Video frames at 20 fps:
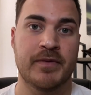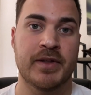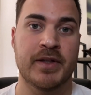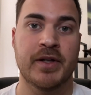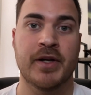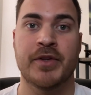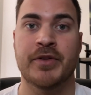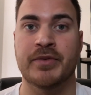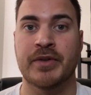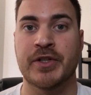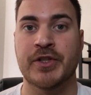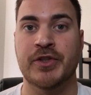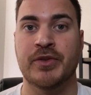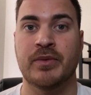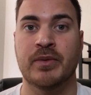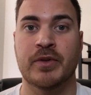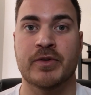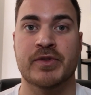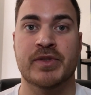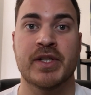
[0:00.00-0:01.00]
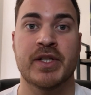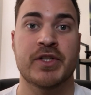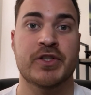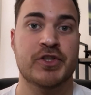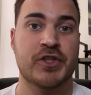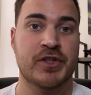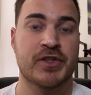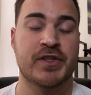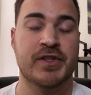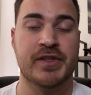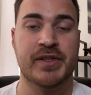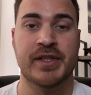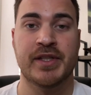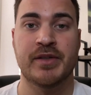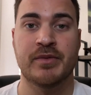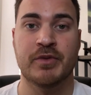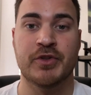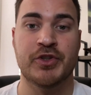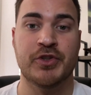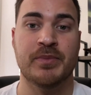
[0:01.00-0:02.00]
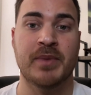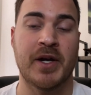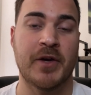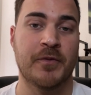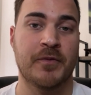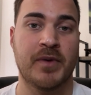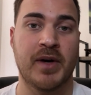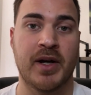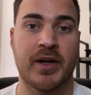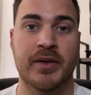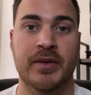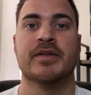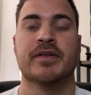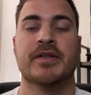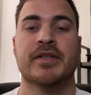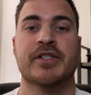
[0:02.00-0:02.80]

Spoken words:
the other issuers just to see what you might find.